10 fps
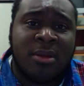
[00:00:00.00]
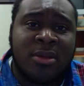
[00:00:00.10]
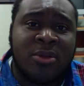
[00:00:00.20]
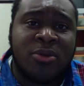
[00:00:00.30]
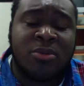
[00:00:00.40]

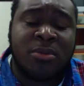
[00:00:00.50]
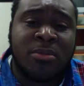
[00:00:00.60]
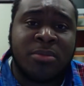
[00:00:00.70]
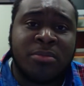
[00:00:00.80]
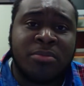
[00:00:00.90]
to
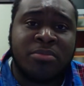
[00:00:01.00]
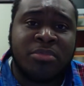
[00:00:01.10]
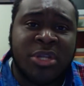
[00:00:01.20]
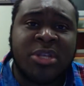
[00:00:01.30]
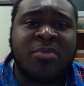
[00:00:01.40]

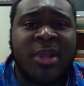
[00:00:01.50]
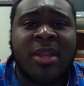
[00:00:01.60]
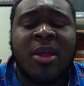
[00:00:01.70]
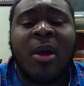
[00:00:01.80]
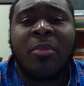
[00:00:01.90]
display the
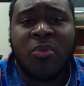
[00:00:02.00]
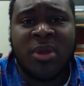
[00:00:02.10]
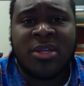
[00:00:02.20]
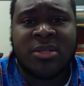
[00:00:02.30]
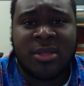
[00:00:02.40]

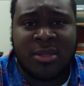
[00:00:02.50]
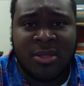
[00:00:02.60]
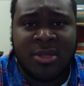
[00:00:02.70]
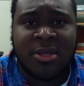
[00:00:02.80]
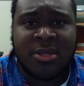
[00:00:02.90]
operations of the
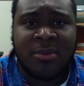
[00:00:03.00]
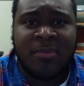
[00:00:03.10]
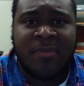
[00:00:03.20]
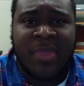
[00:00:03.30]
system,